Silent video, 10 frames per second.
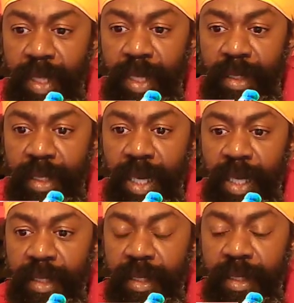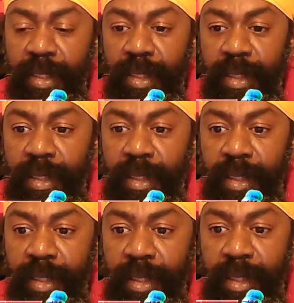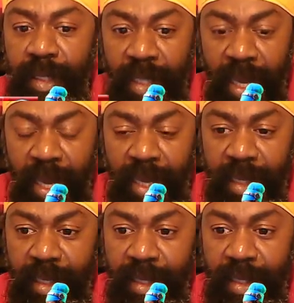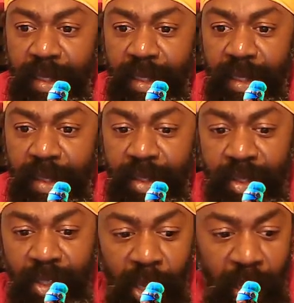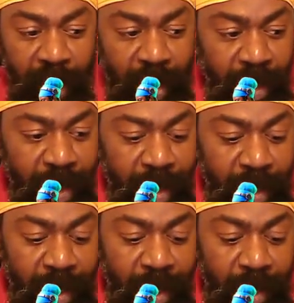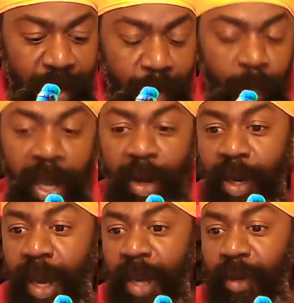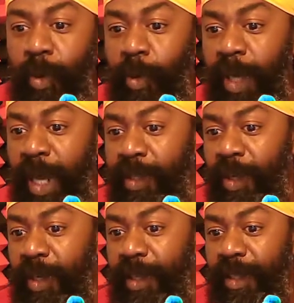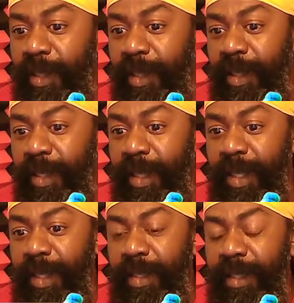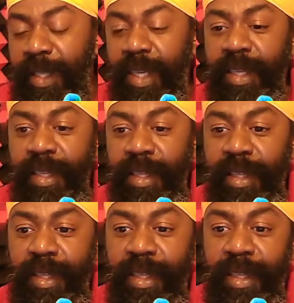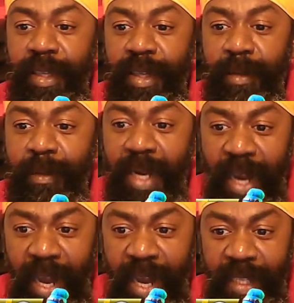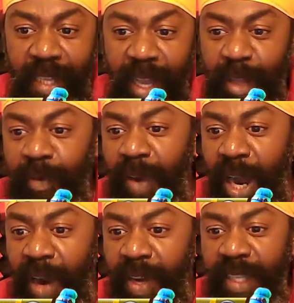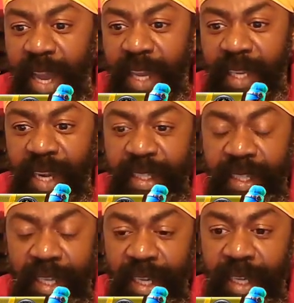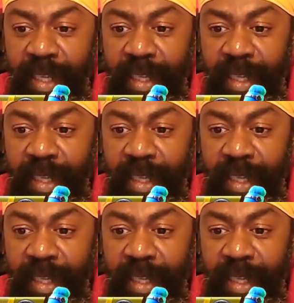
See? Yeah. So, we are going to conclude here, sir. See? Because as far as I can see,